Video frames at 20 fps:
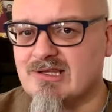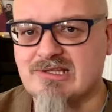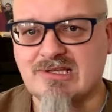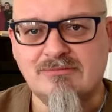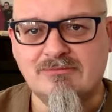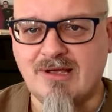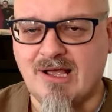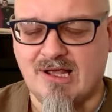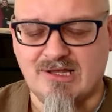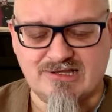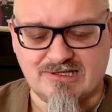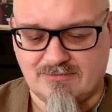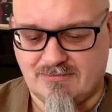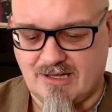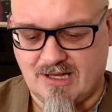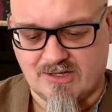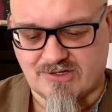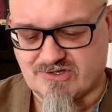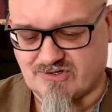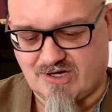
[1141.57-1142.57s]
and miles and
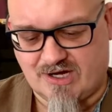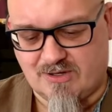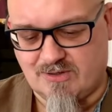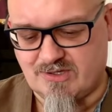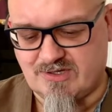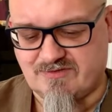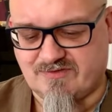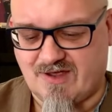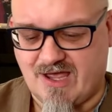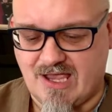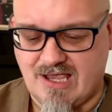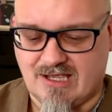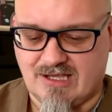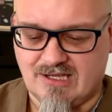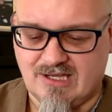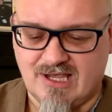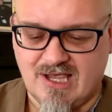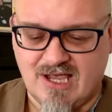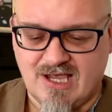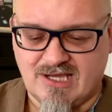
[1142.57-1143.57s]
miles around via
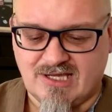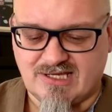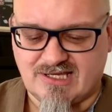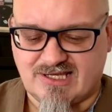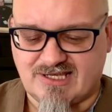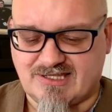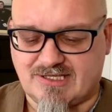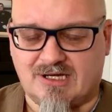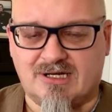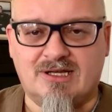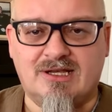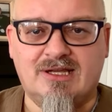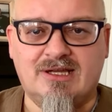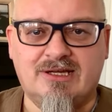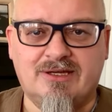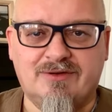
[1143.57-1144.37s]
Stirling